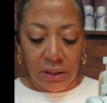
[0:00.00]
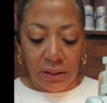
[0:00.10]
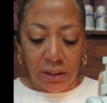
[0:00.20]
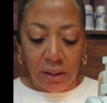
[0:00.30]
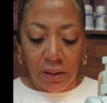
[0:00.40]

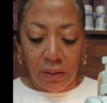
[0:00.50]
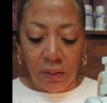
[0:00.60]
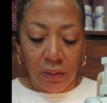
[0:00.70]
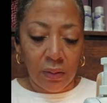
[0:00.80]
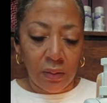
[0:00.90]

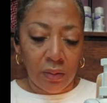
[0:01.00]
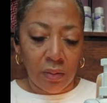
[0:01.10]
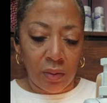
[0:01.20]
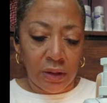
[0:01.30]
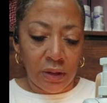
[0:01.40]
still
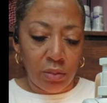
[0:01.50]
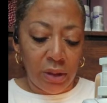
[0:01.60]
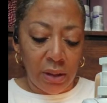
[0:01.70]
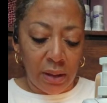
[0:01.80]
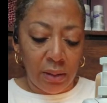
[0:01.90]
going to
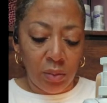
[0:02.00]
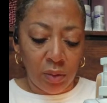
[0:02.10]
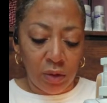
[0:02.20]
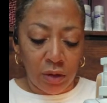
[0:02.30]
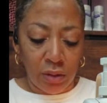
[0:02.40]
be
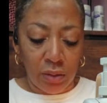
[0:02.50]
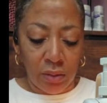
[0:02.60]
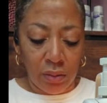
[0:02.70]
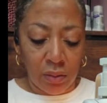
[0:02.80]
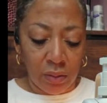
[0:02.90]
able to,